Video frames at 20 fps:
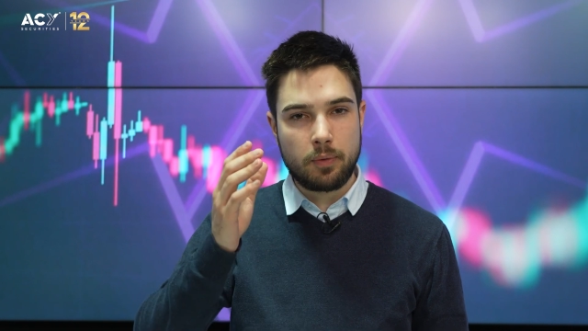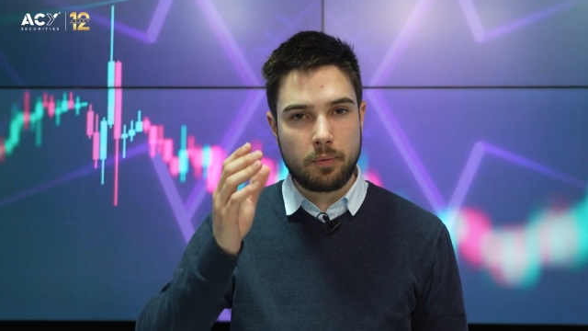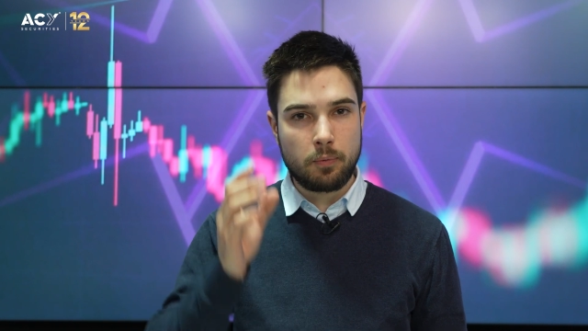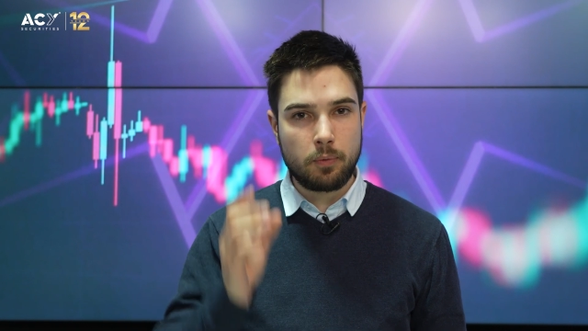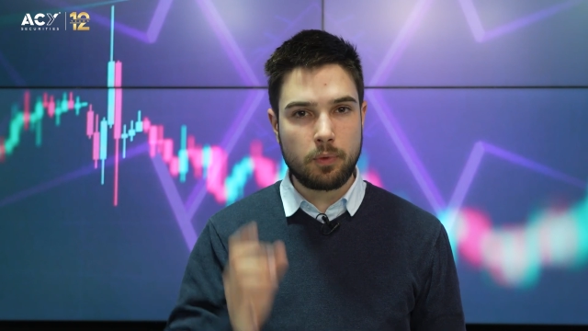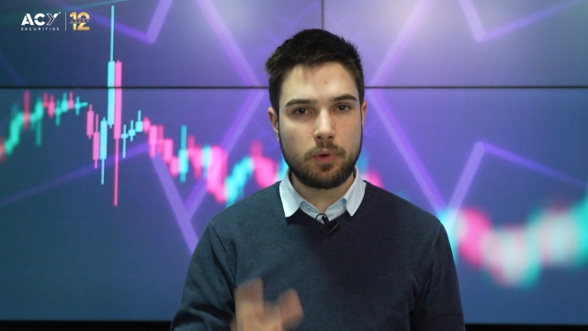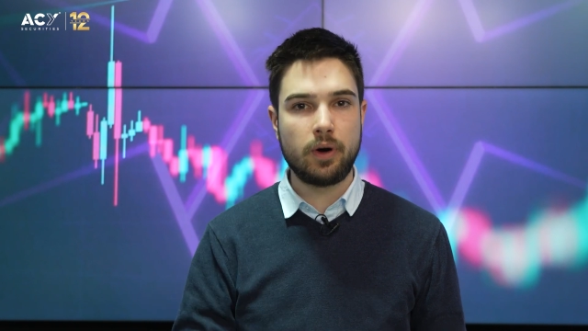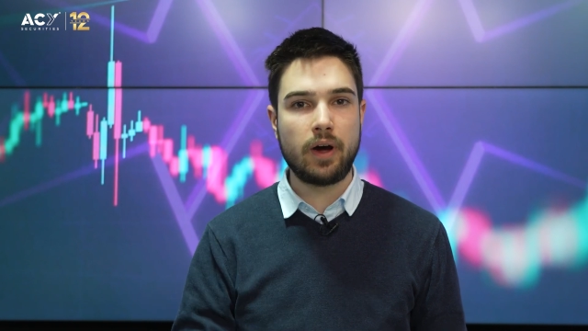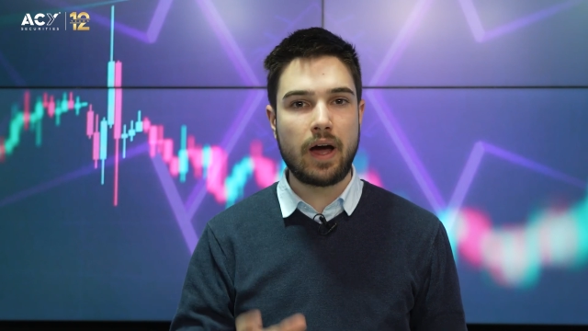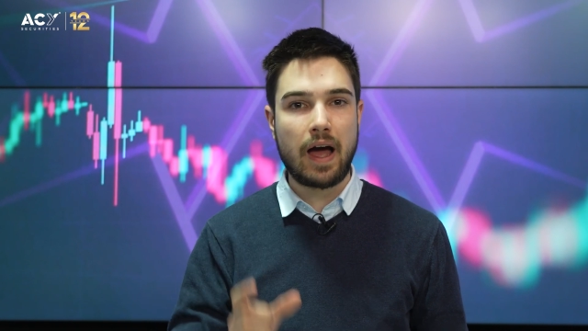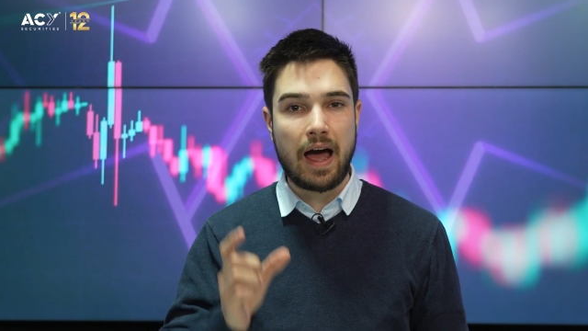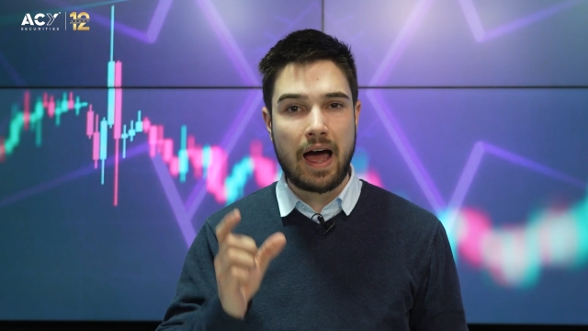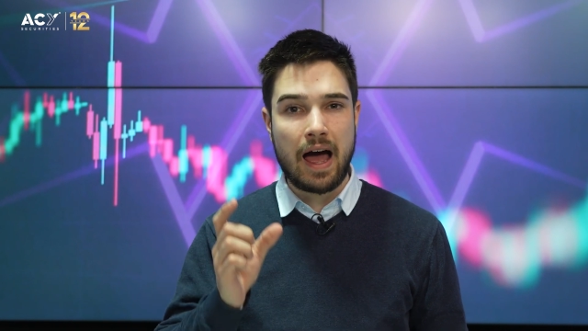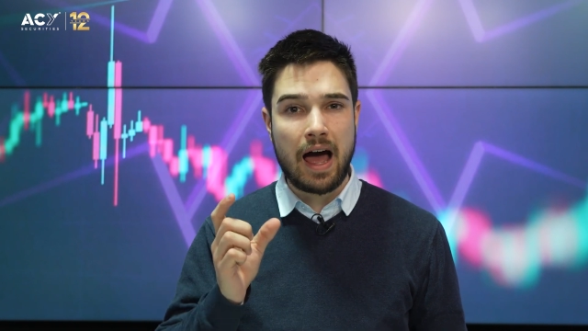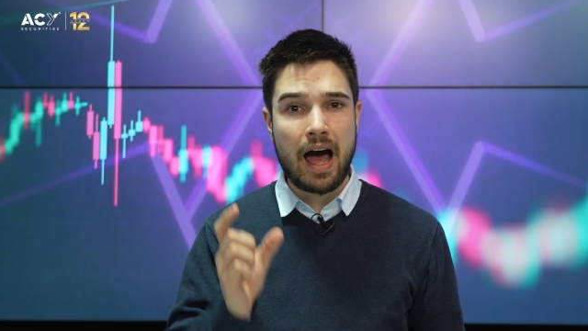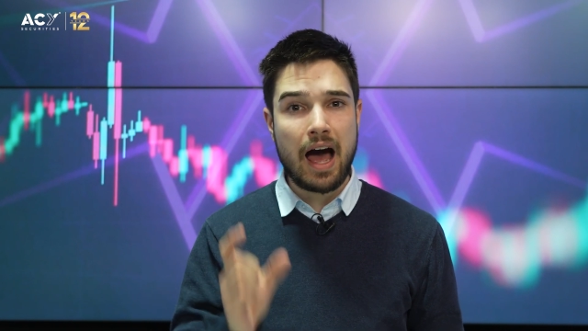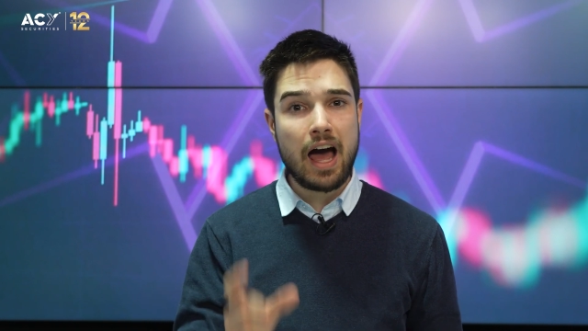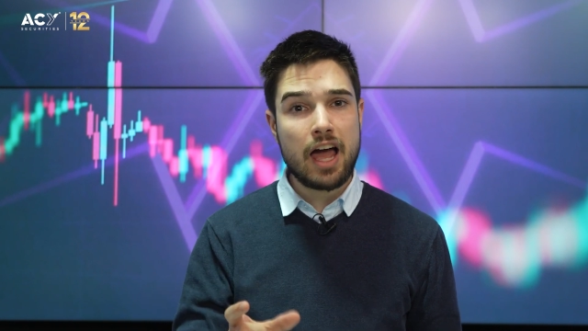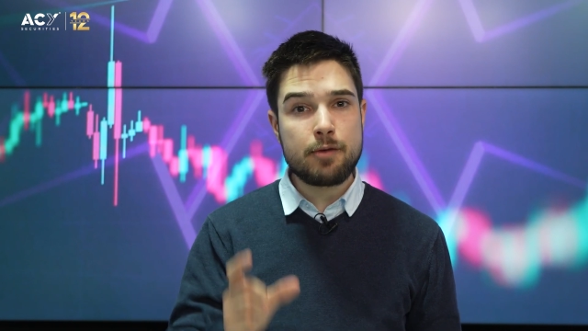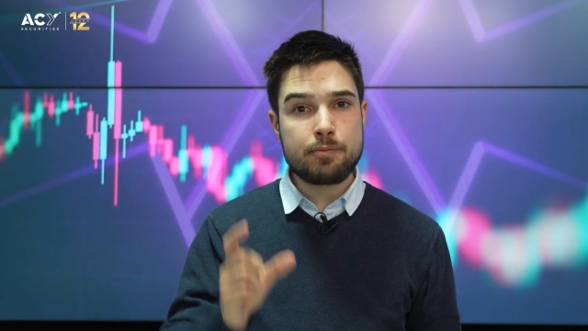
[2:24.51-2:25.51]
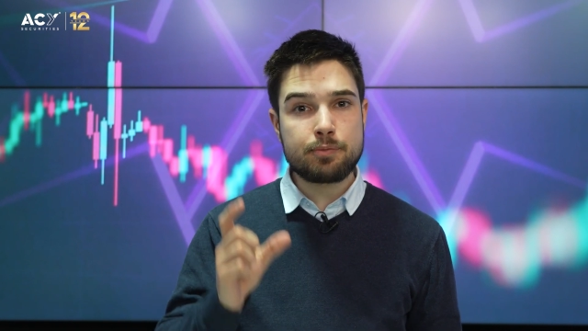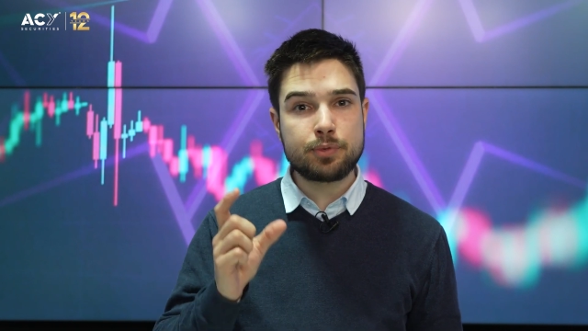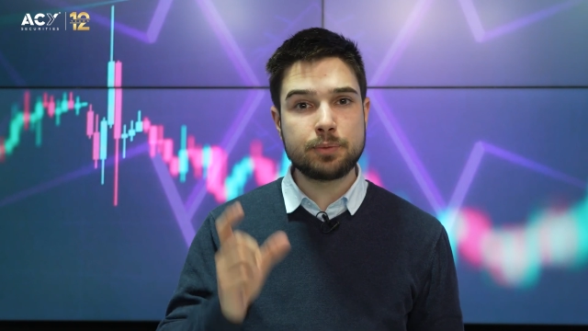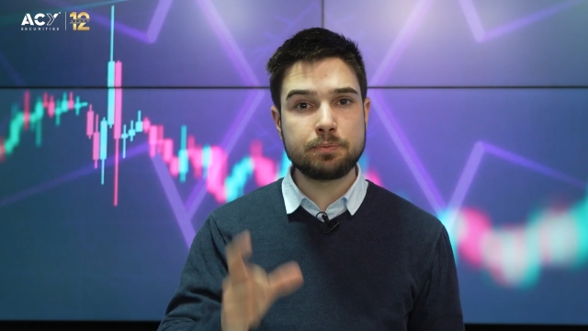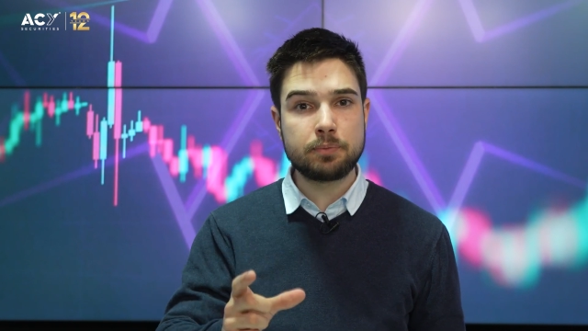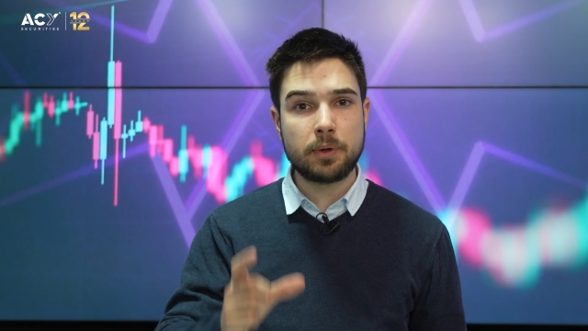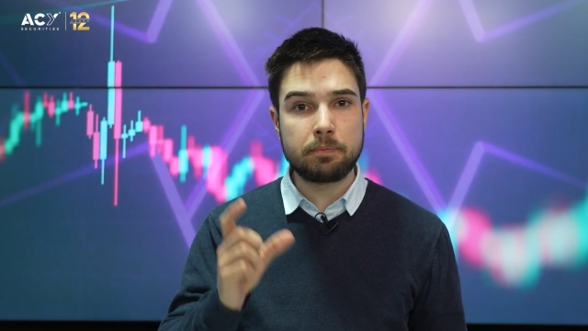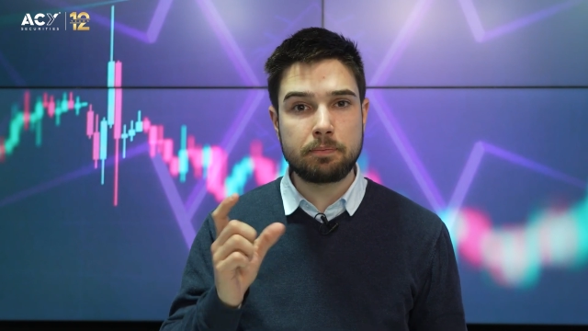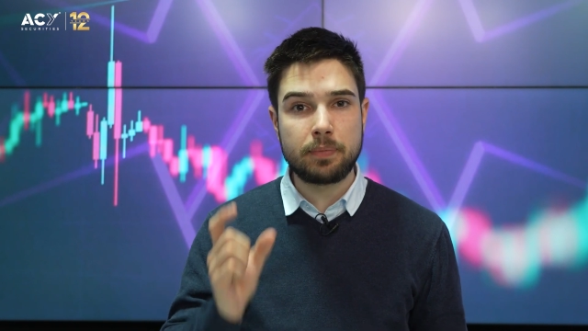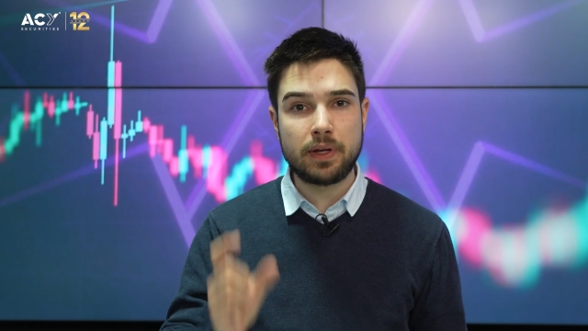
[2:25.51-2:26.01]
were a high
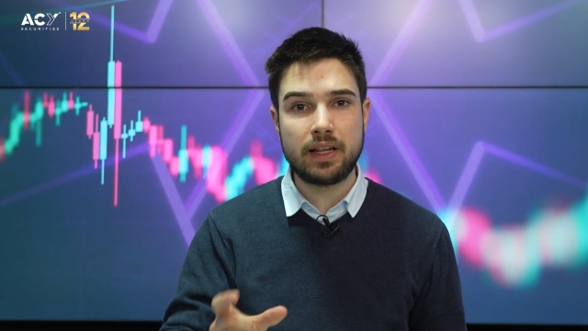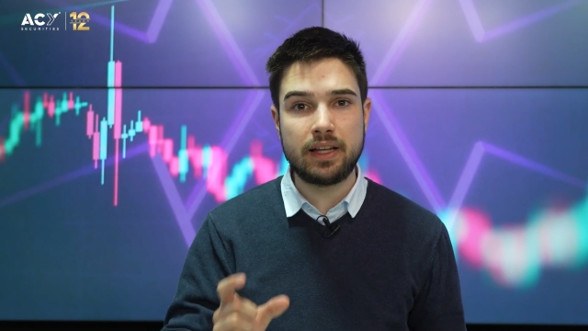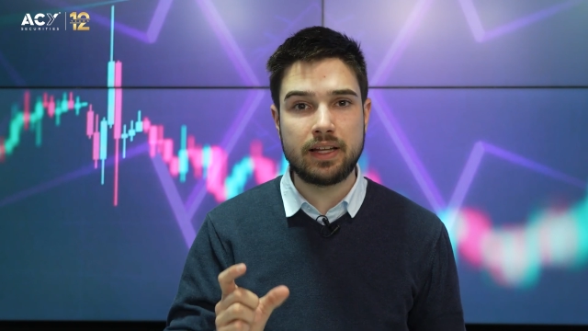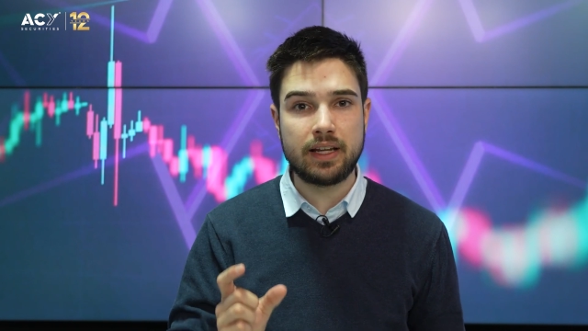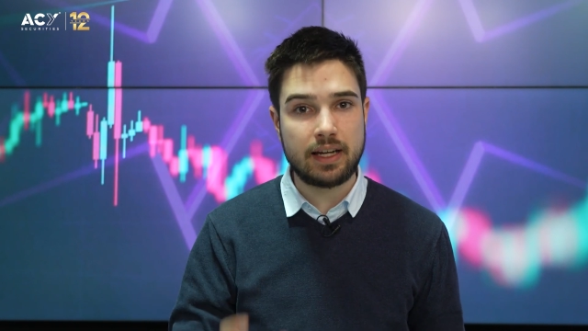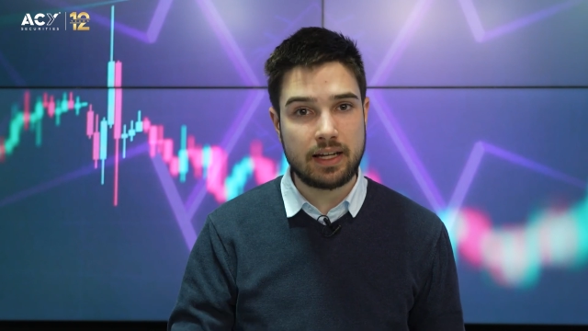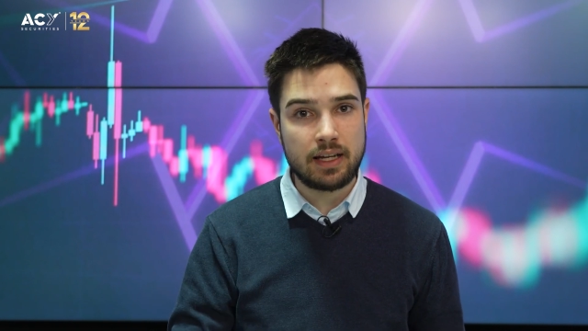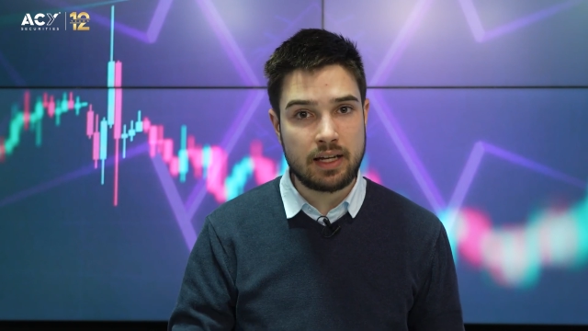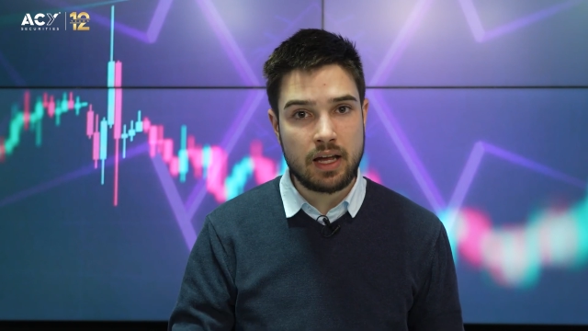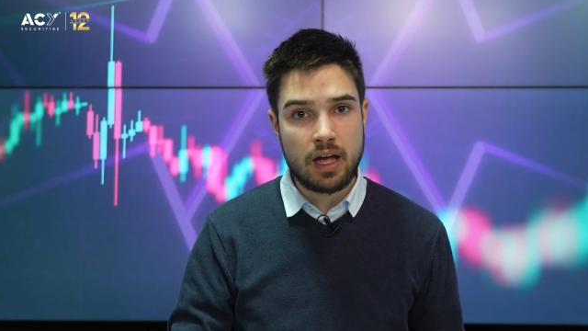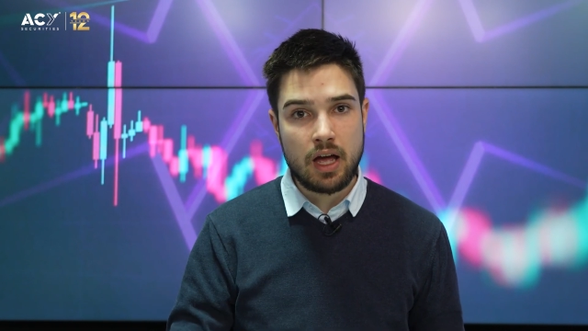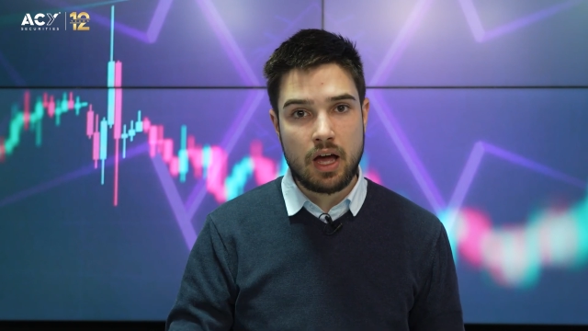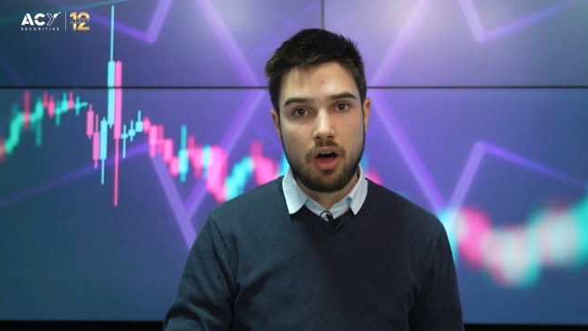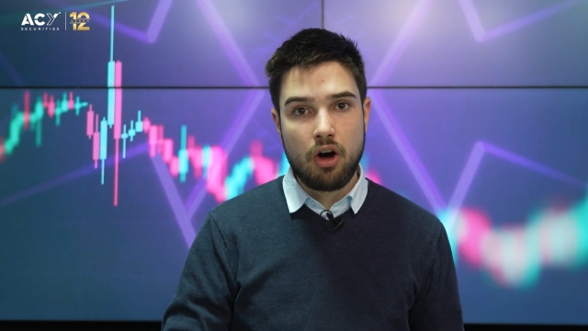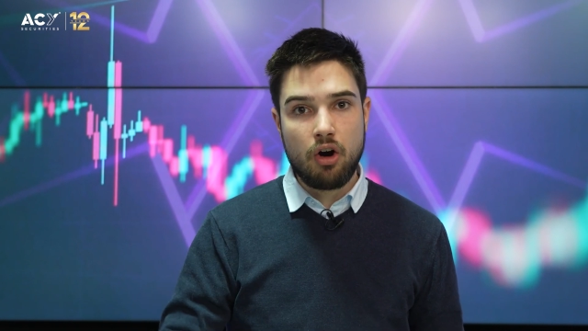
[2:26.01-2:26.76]
probability